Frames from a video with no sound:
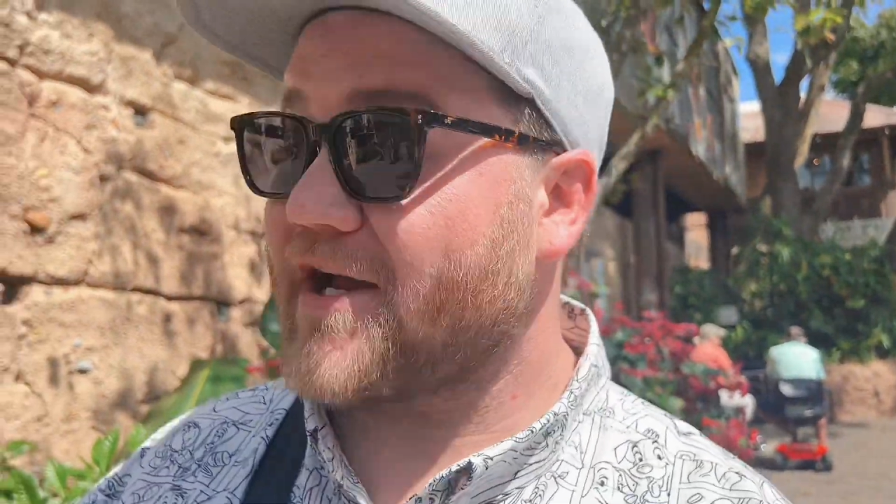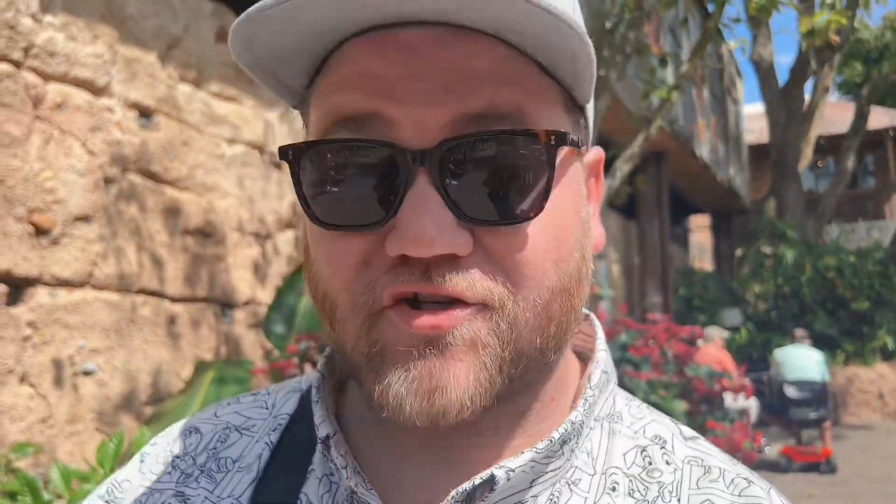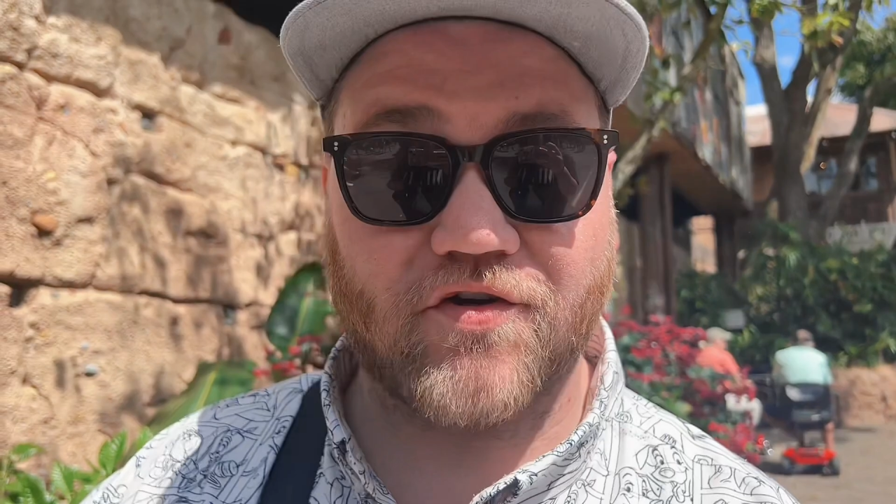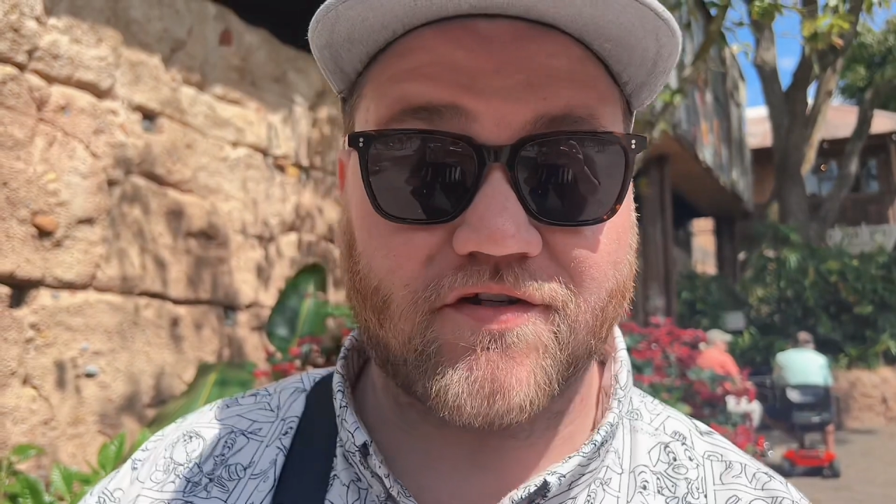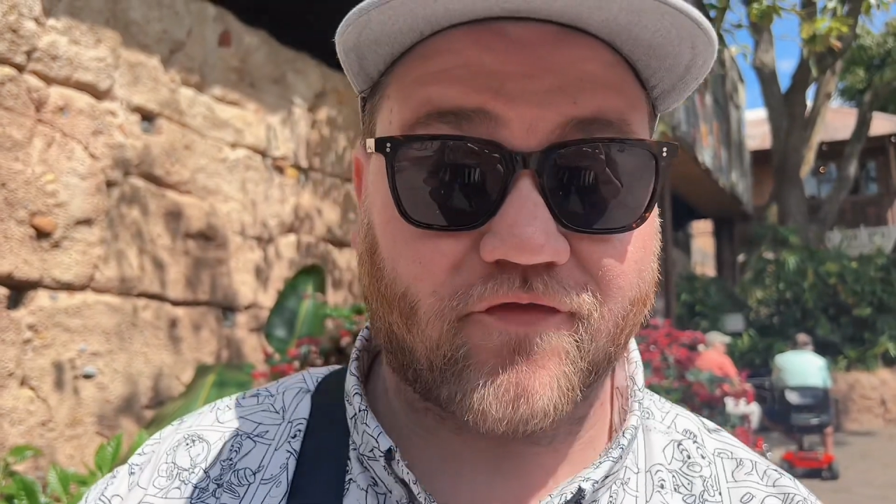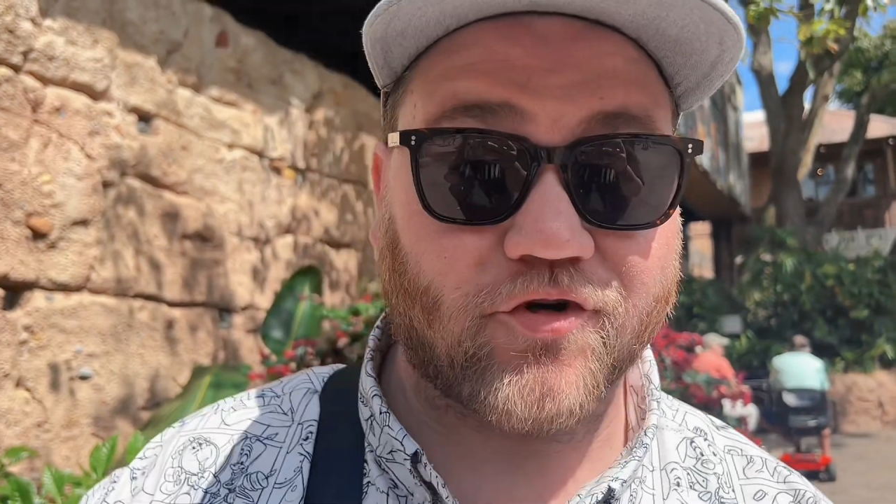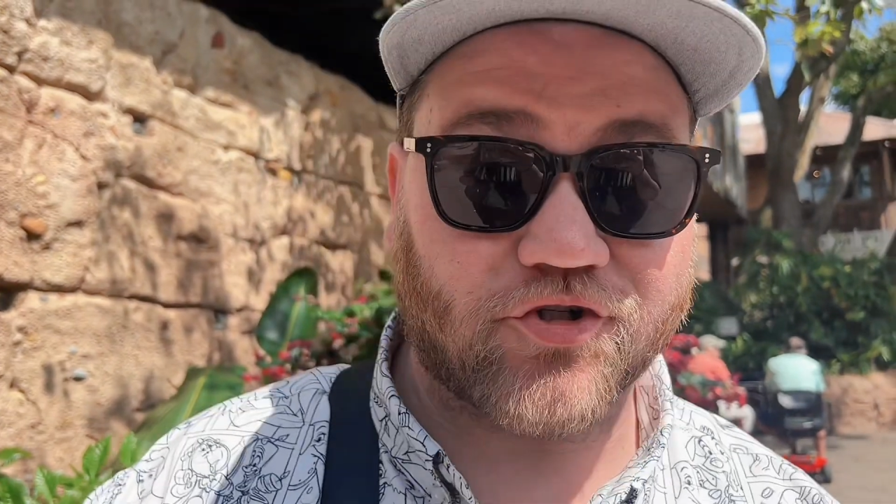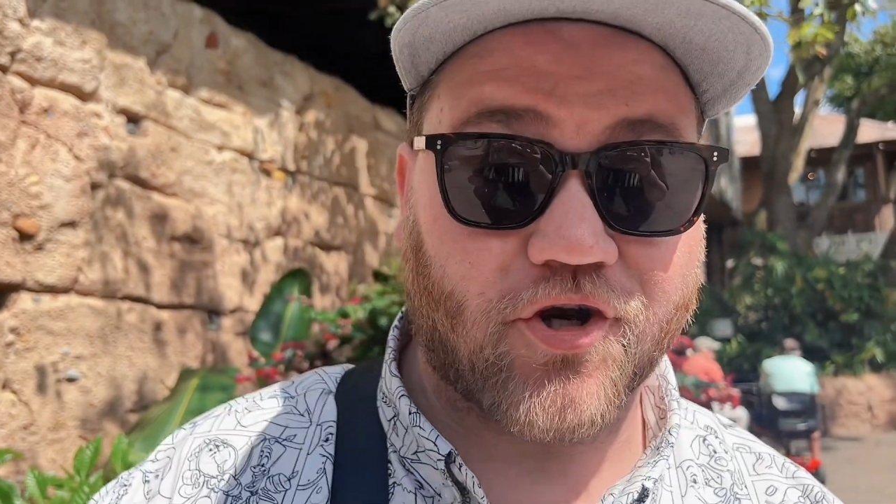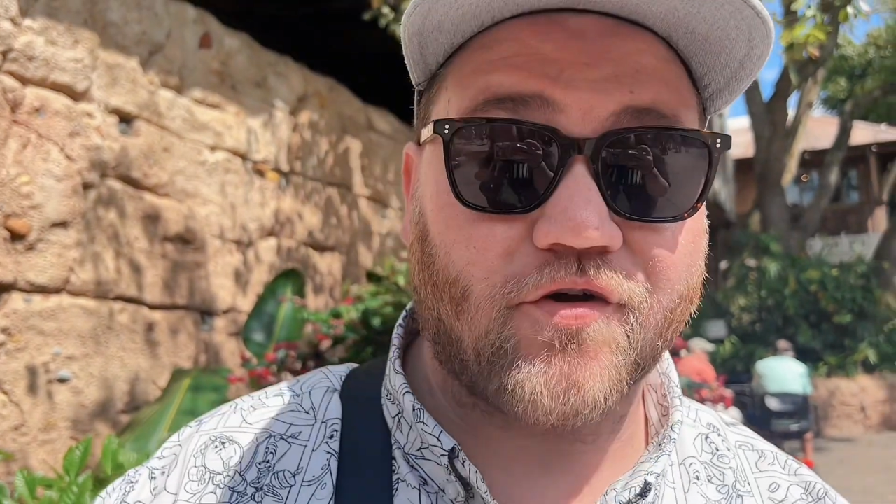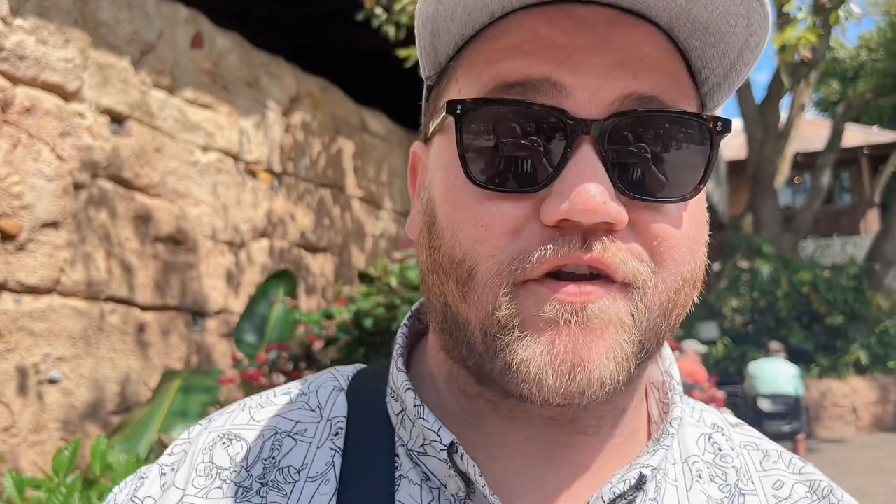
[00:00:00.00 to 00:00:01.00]
choice for a
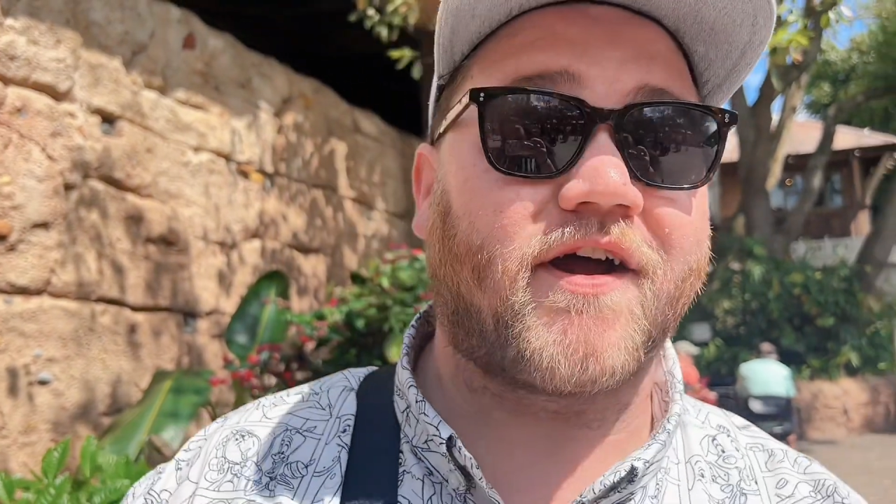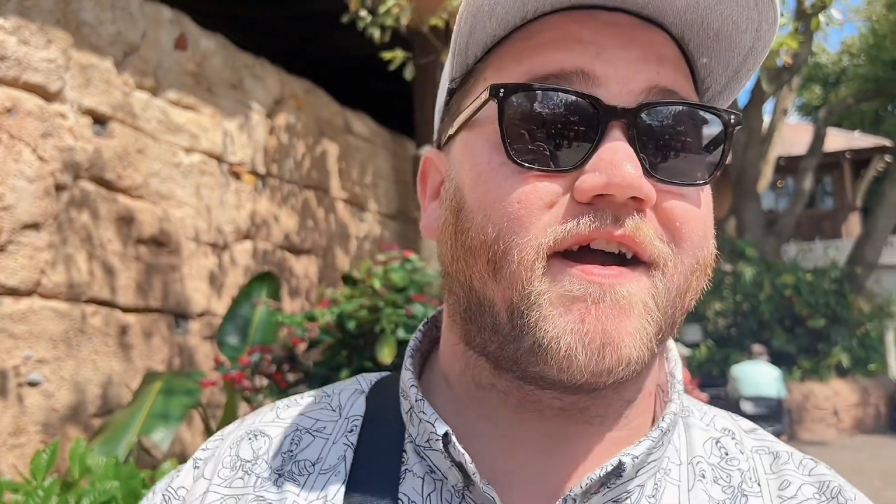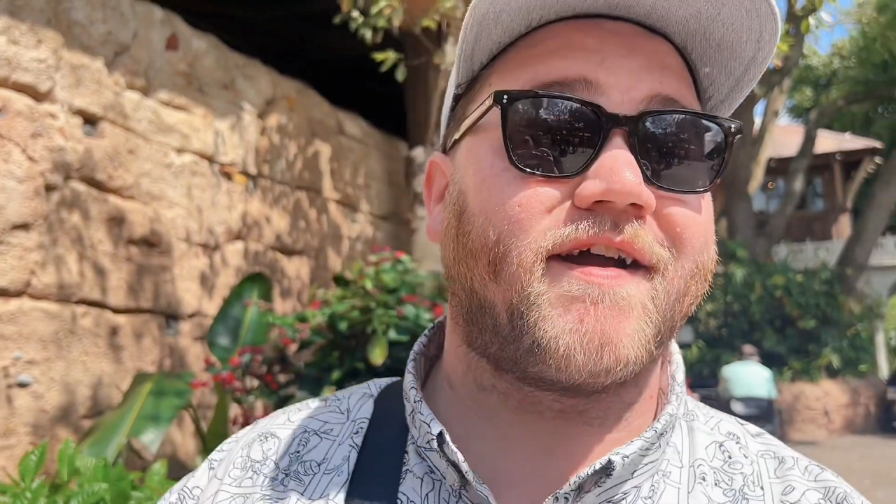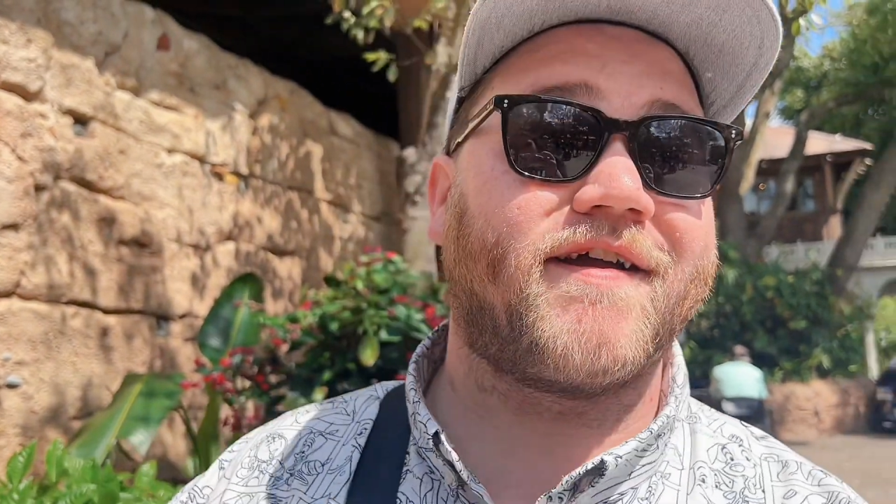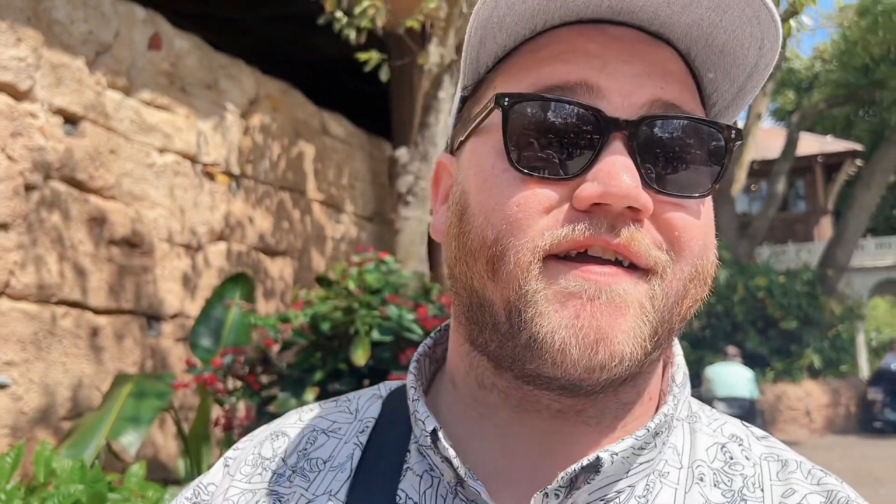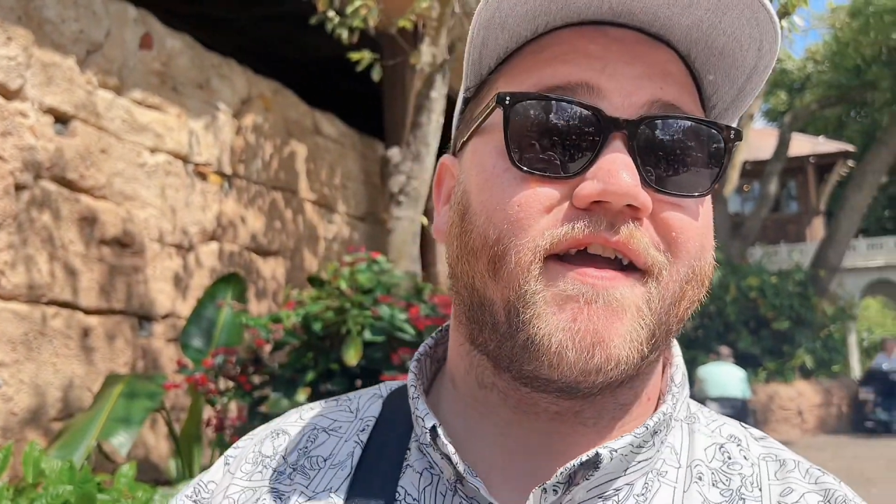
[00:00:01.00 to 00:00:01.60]
show, and I